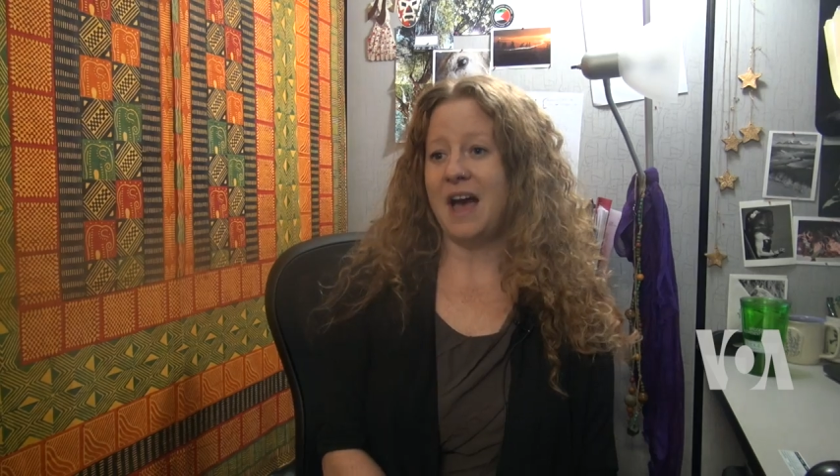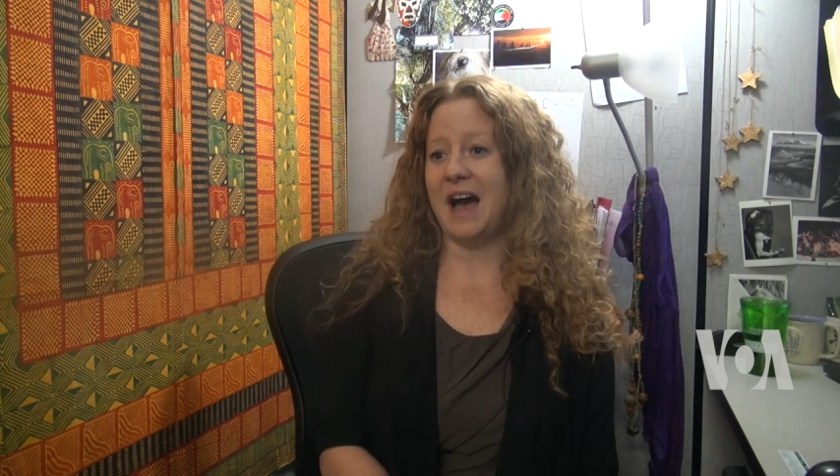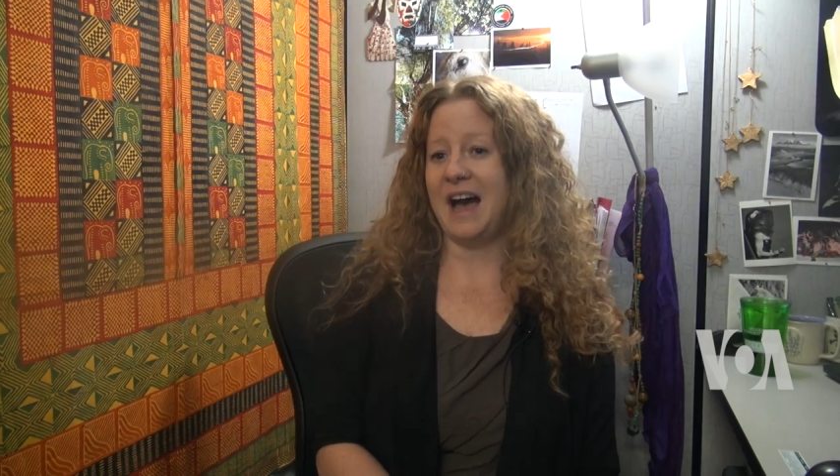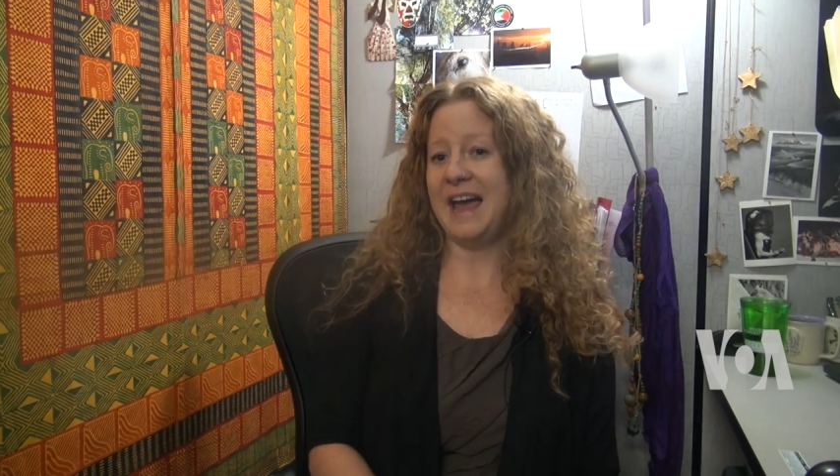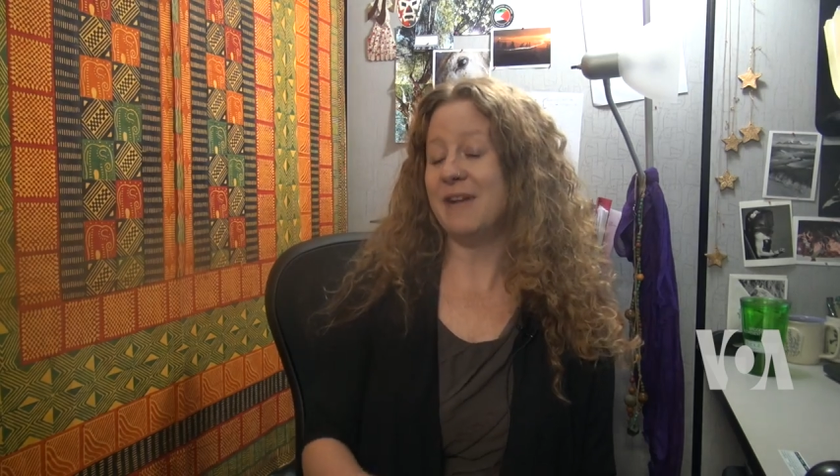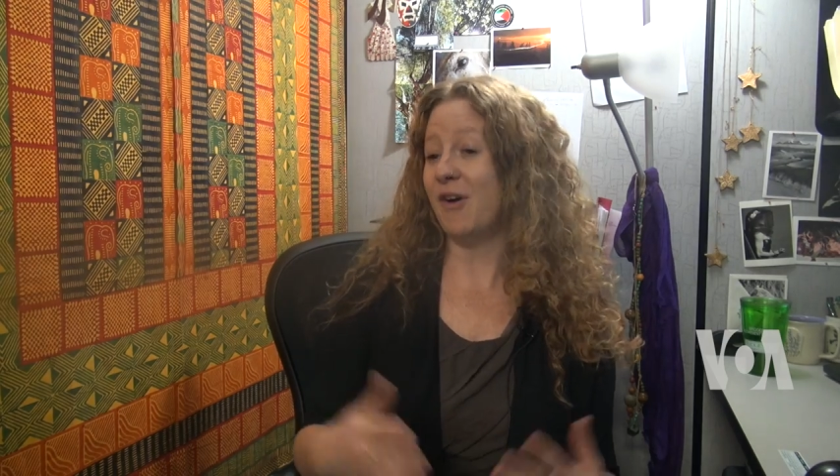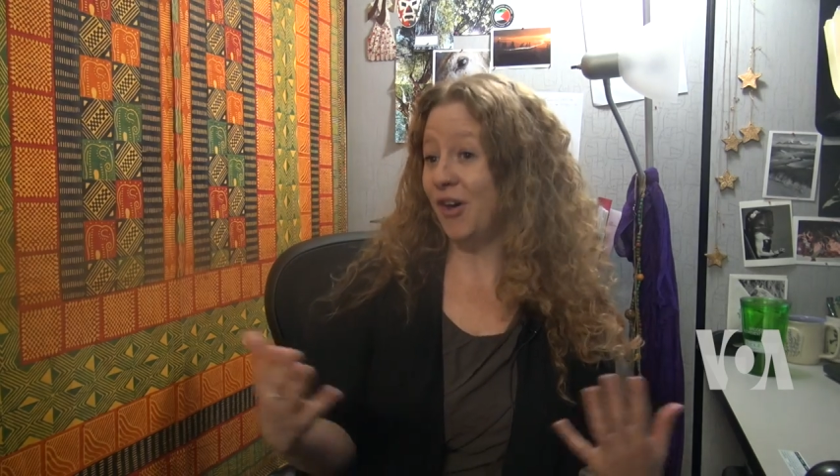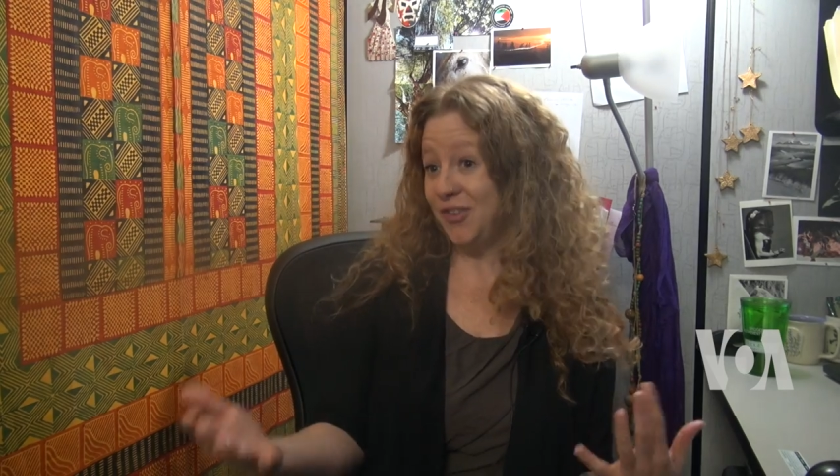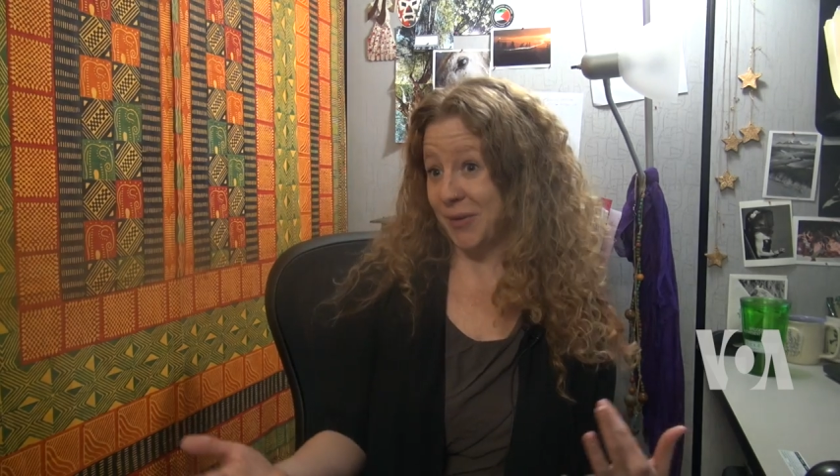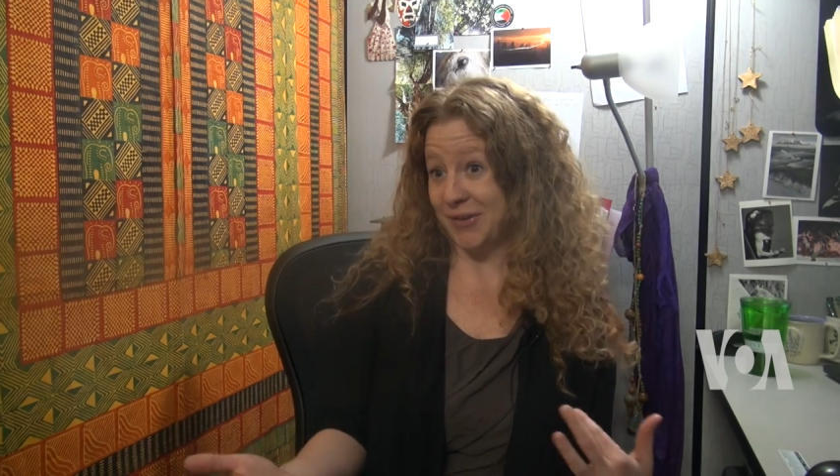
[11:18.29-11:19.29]
I have
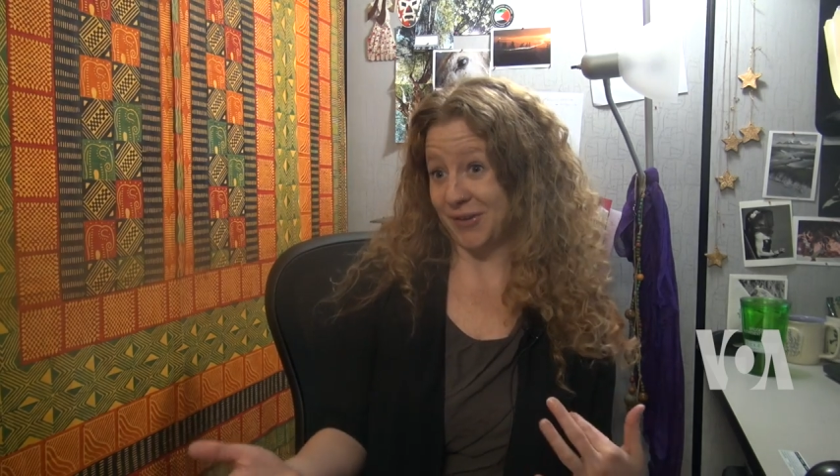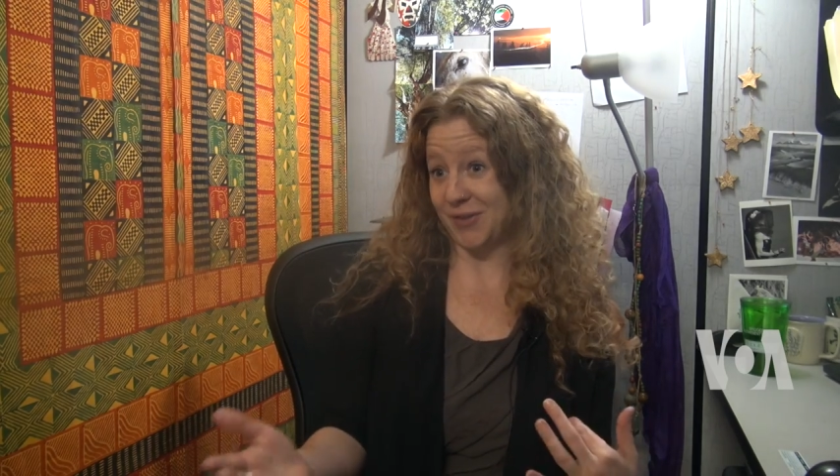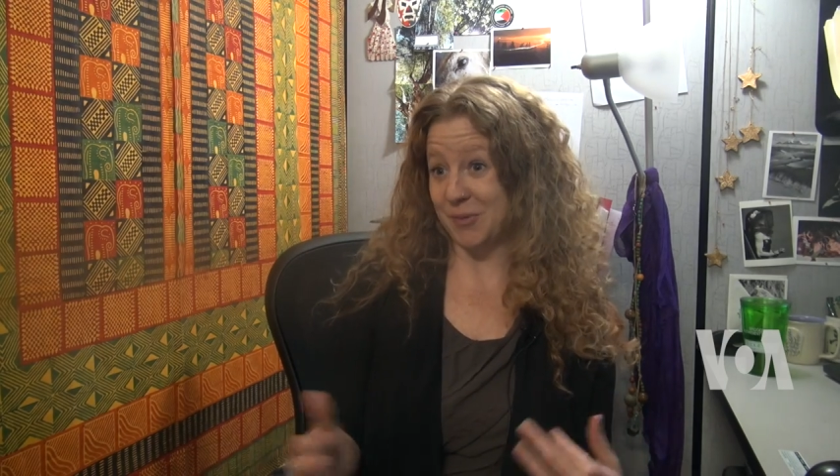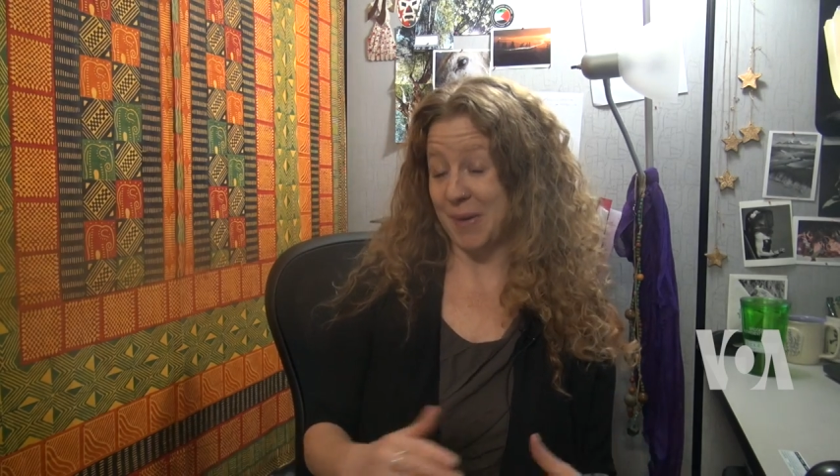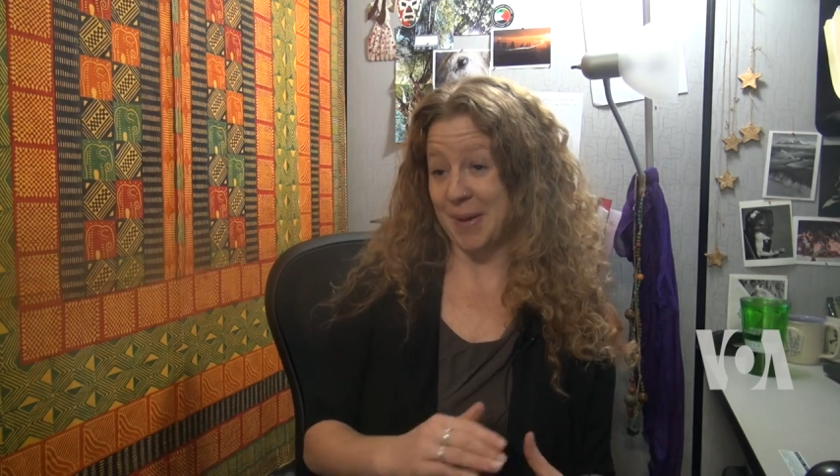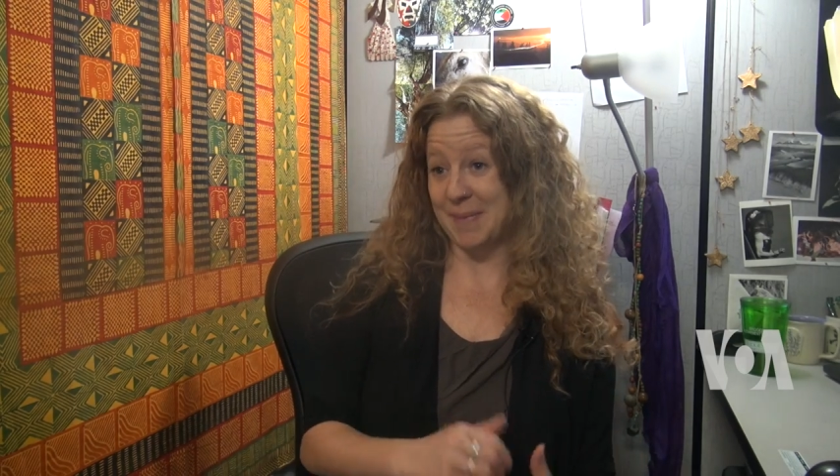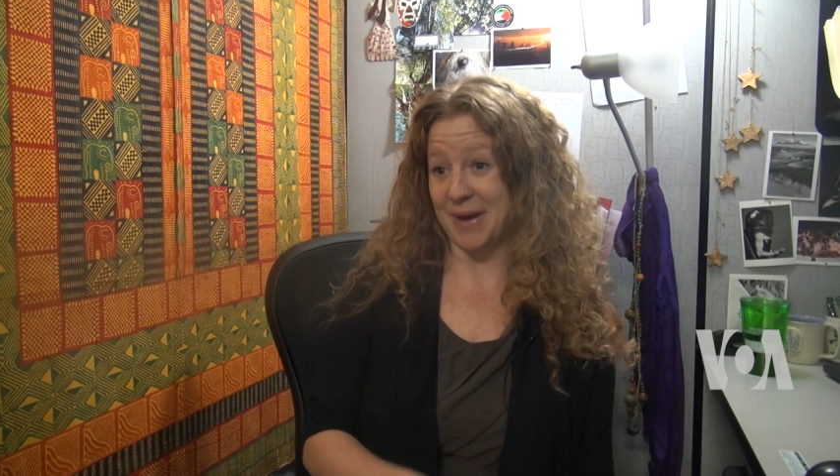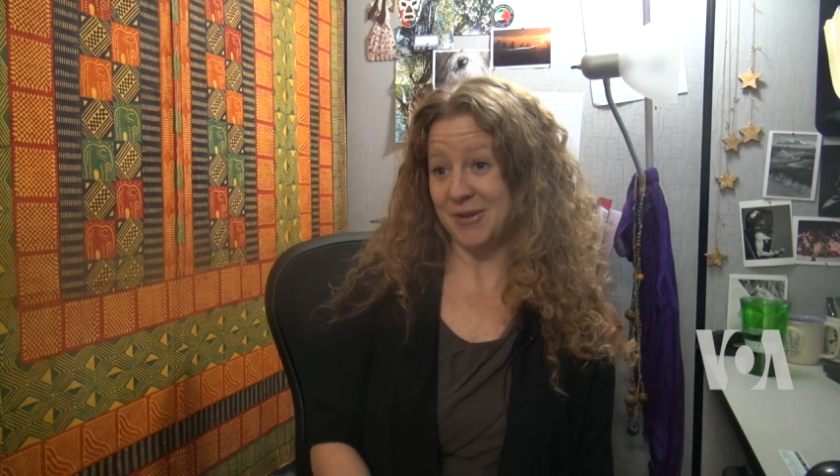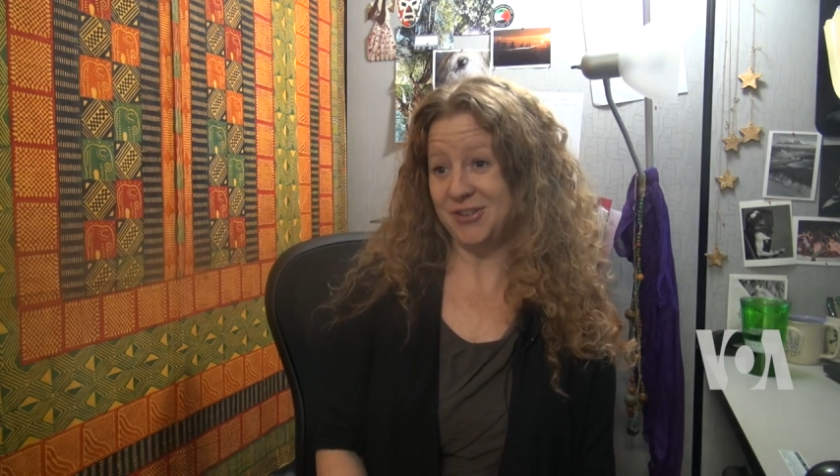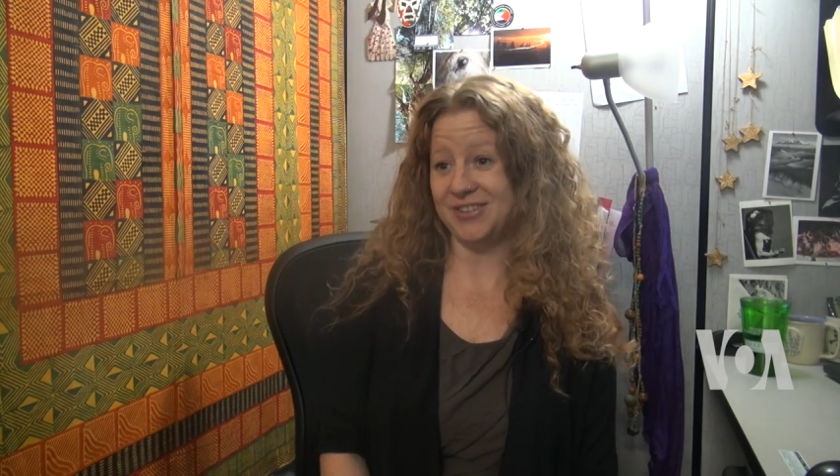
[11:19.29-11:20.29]
also interviewed Bob
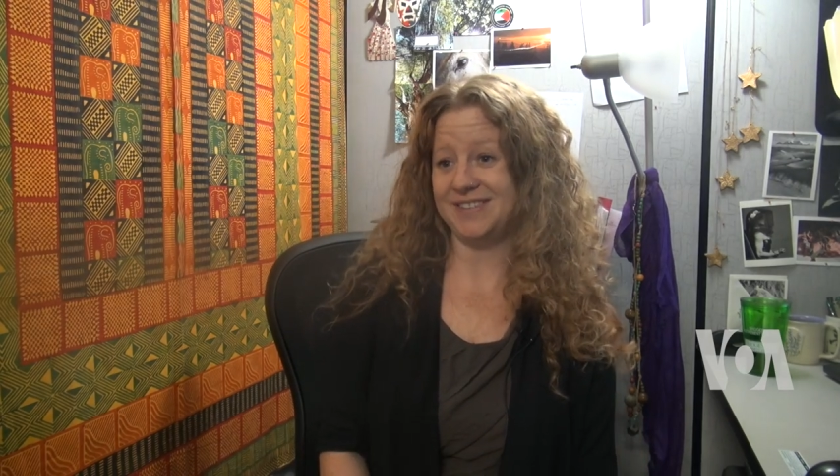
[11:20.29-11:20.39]
Bausch,